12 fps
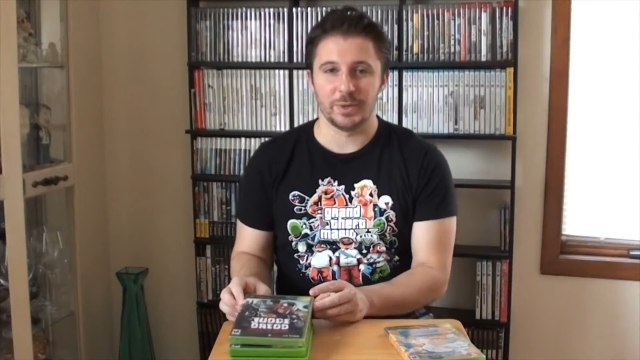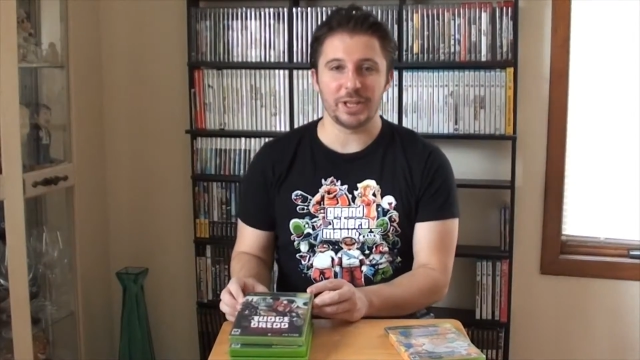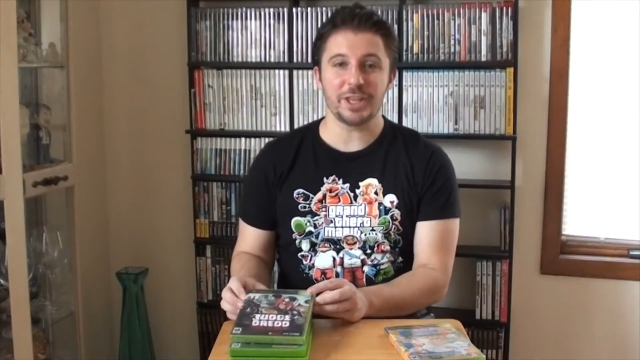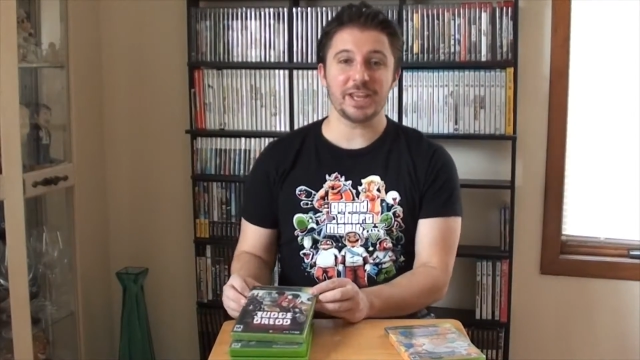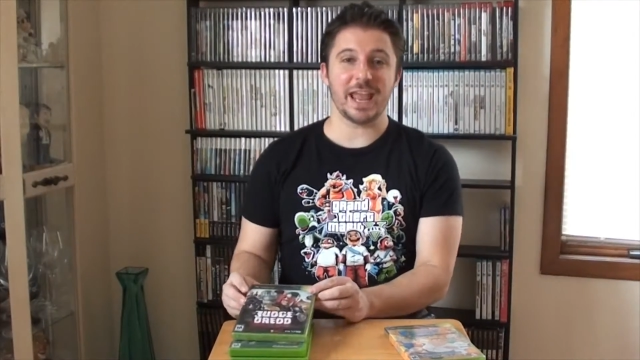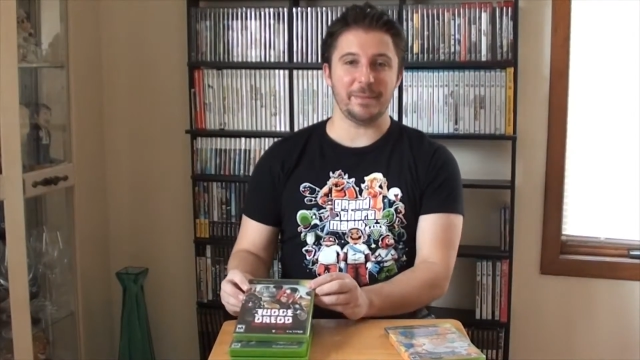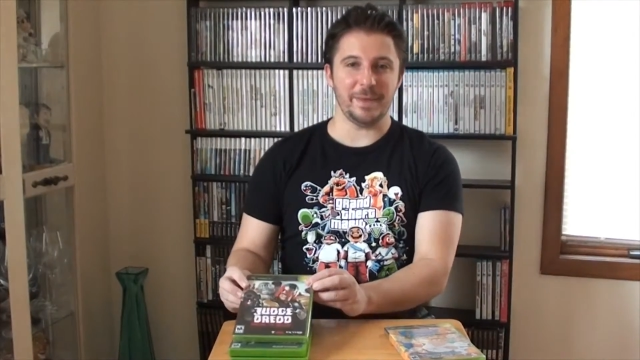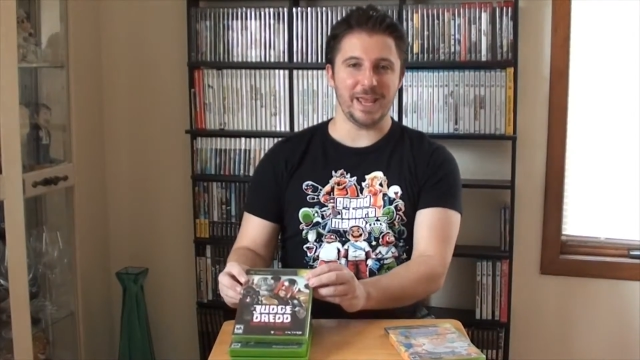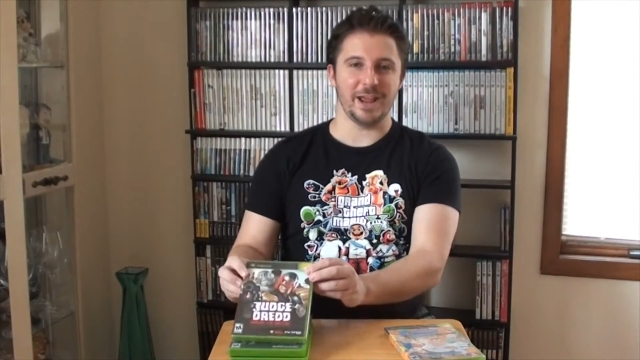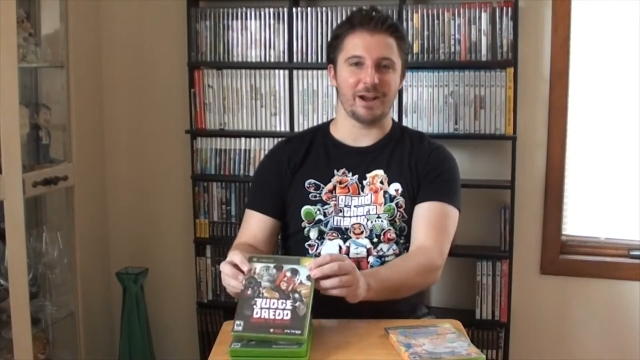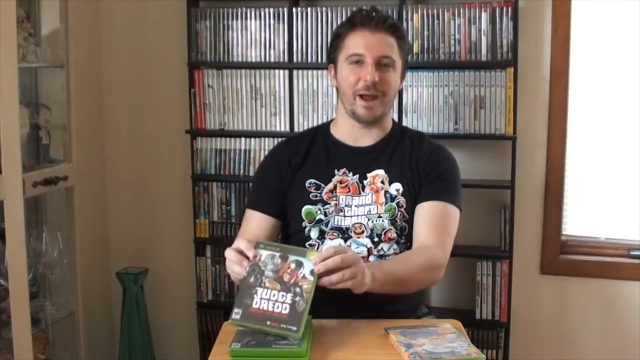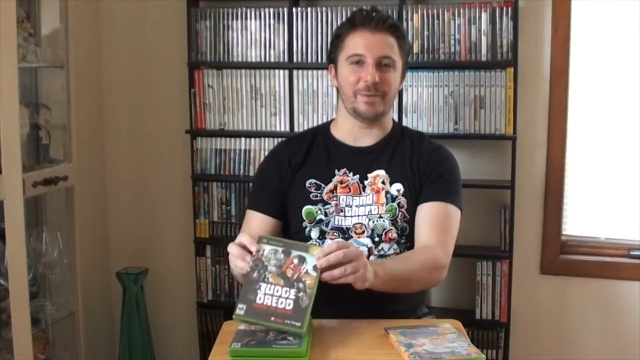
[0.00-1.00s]
another game
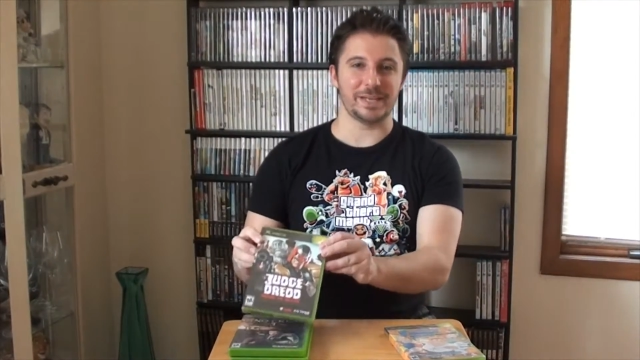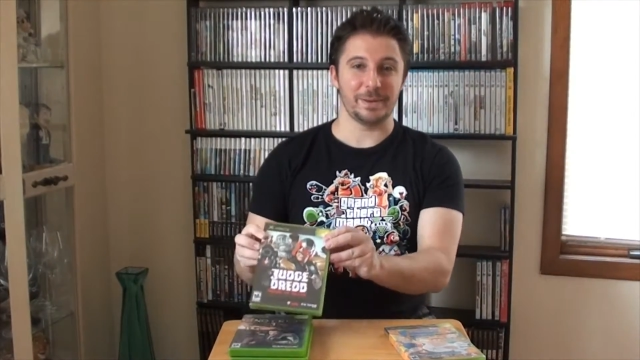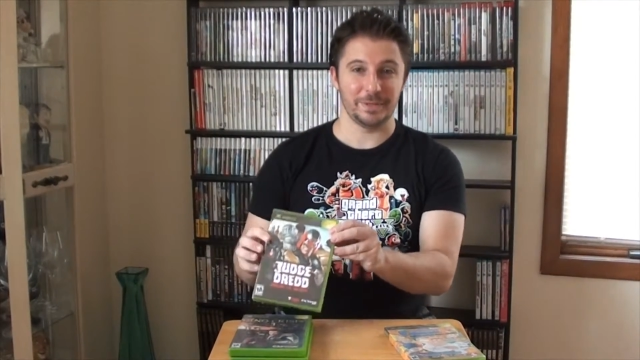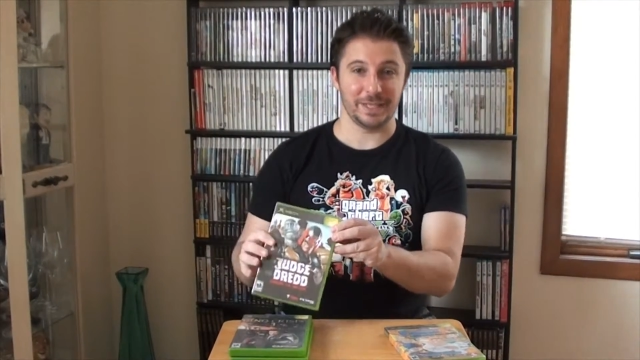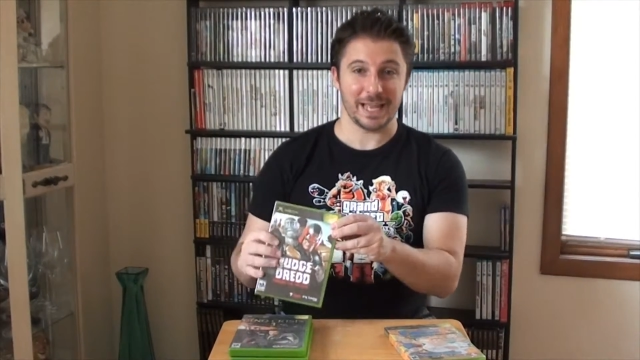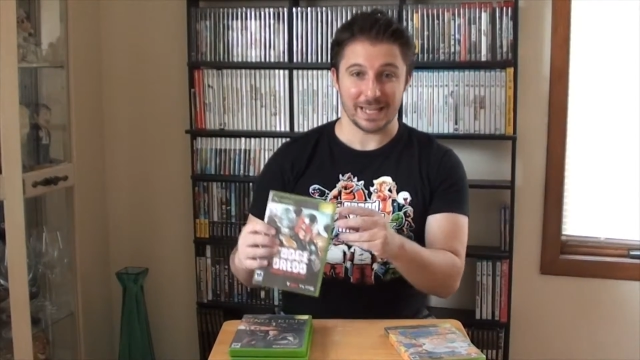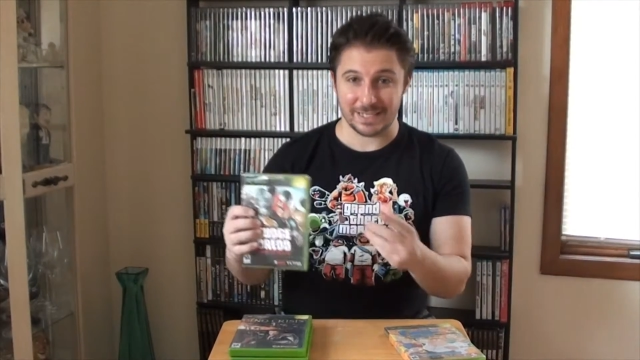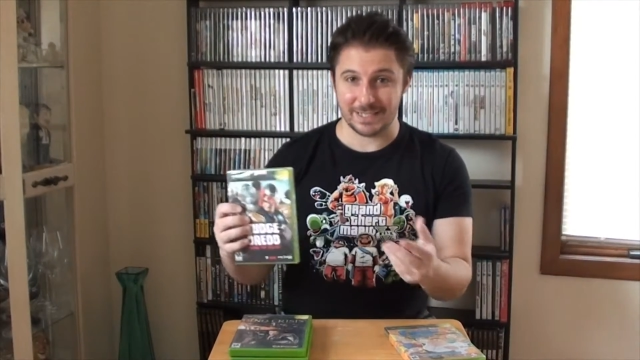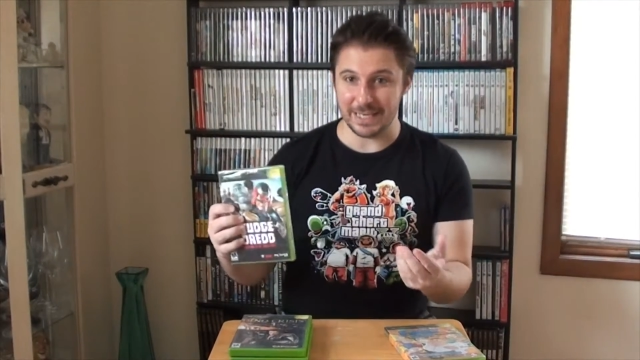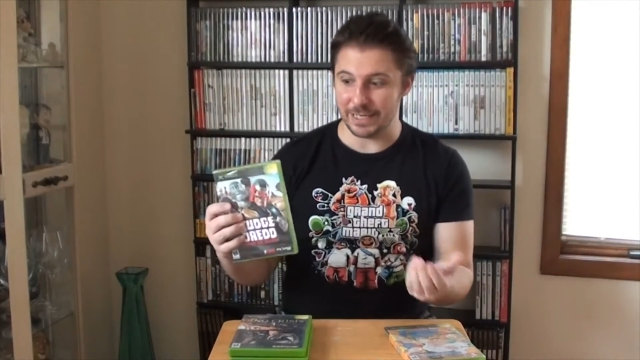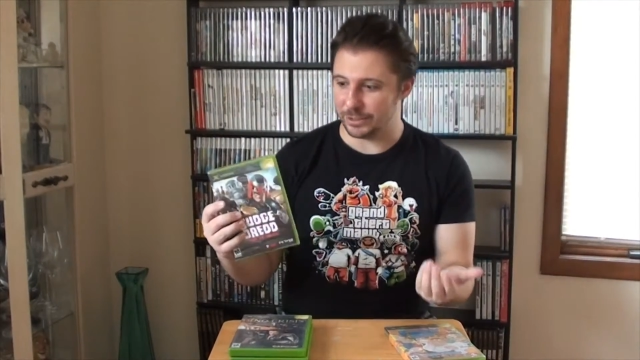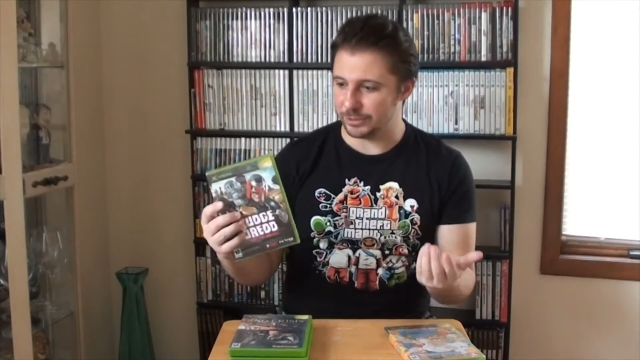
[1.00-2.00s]
here I was able to get
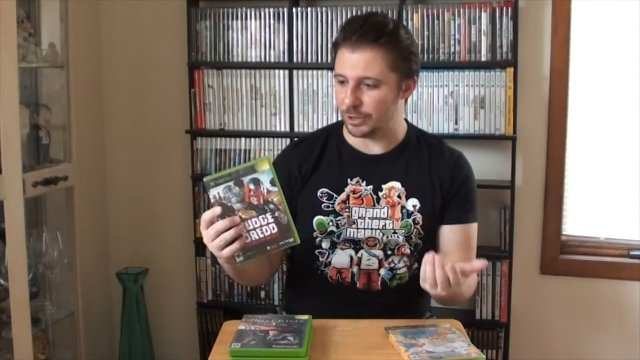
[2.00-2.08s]
sealed,